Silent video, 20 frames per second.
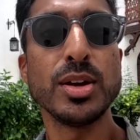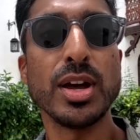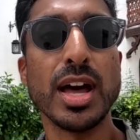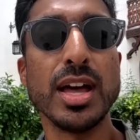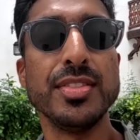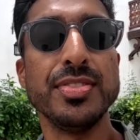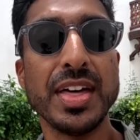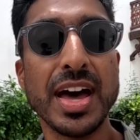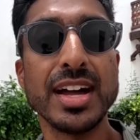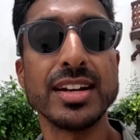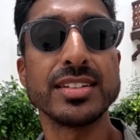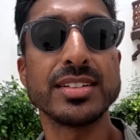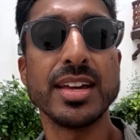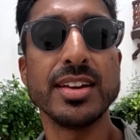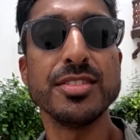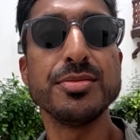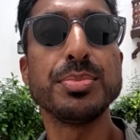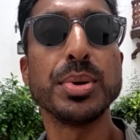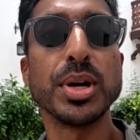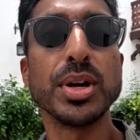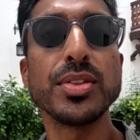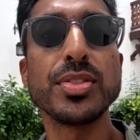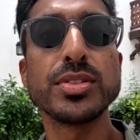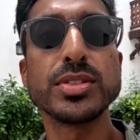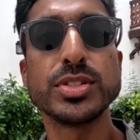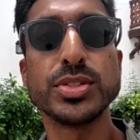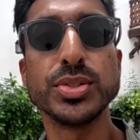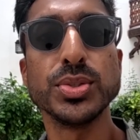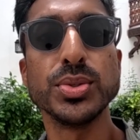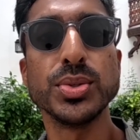and that gave birth
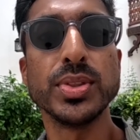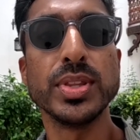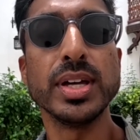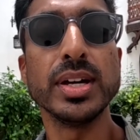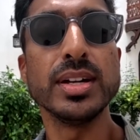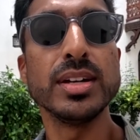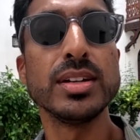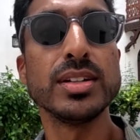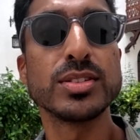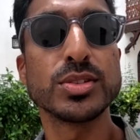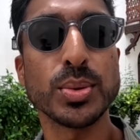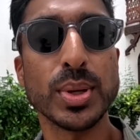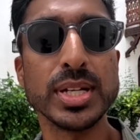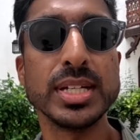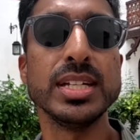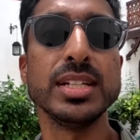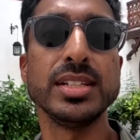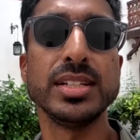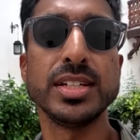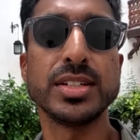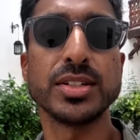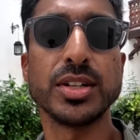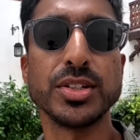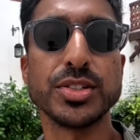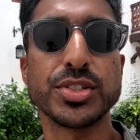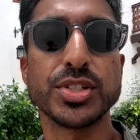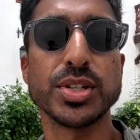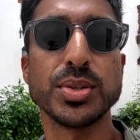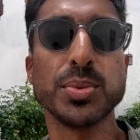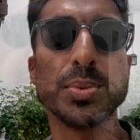to the Swahili culture,